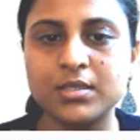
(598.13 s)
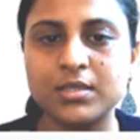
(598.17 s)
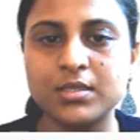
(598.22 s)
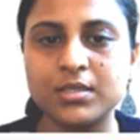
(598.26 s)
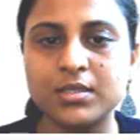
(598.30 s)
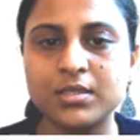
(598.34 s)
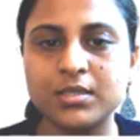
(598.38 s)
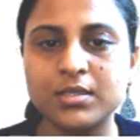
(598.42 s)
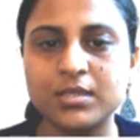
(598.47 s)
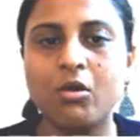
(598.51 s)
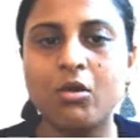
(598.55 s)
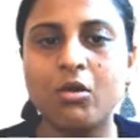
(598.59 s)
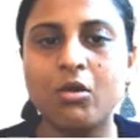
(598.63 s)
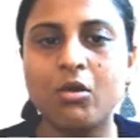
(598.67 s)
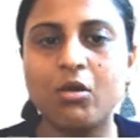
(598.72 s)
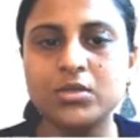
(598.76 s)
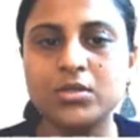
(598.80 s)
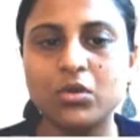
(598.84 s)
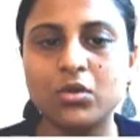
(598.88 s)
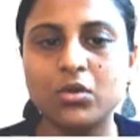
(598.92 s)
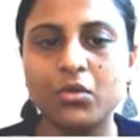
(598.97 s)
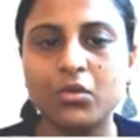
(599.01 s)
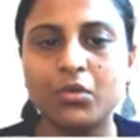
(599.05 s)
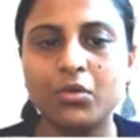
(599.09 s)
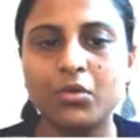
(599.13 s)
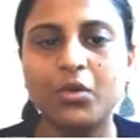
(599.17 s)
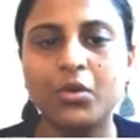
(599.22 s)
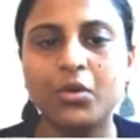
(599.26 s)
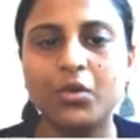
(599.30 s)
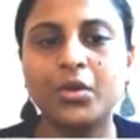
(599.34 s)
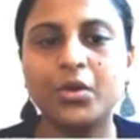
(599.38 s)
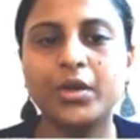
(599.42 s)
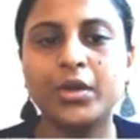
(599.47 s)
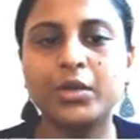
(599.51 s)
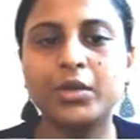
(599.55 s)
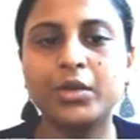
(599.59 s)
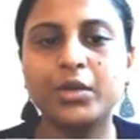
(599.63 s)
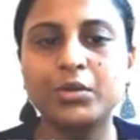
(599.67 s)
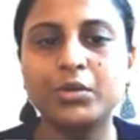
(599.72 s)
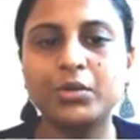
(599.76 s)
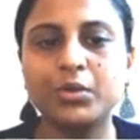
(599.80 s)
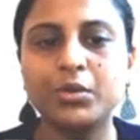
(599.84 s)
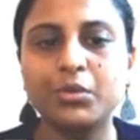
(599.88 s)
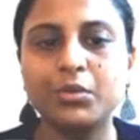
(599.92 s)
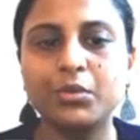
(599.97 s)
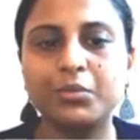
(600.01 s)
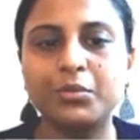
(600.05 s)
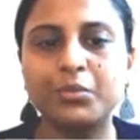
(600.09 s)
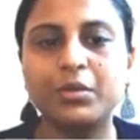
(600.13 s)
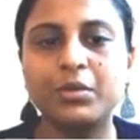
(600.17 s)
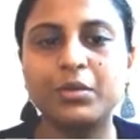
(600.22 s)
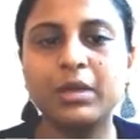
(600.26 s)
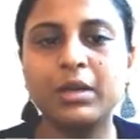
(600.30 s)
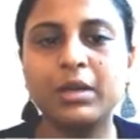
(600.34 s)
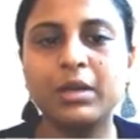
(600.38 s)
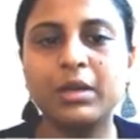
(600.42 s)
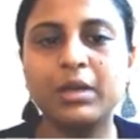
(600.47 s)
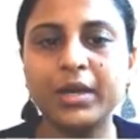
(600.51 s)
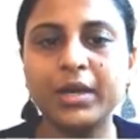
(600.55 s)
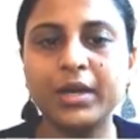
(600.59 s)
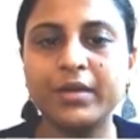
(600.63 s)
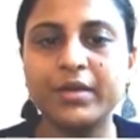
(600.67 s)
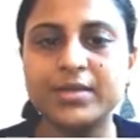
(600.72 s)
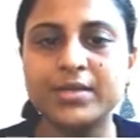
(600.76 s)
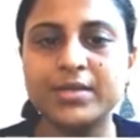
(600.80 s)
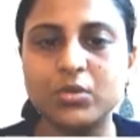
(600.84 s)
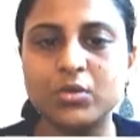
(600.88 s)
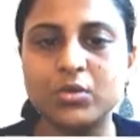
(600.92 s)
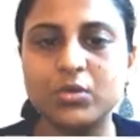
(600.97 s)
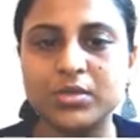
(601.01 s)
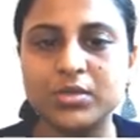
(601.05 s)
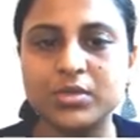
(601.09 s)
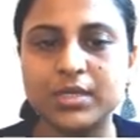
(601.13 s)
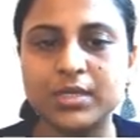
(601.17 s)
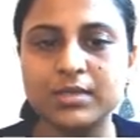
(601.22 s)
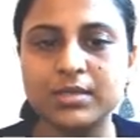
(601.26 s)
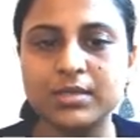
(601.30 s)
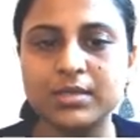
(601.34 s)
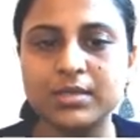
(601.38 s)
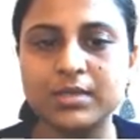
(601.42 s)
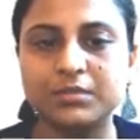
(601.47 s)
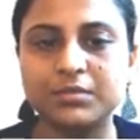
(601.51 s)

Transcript: Also, due to limited resources,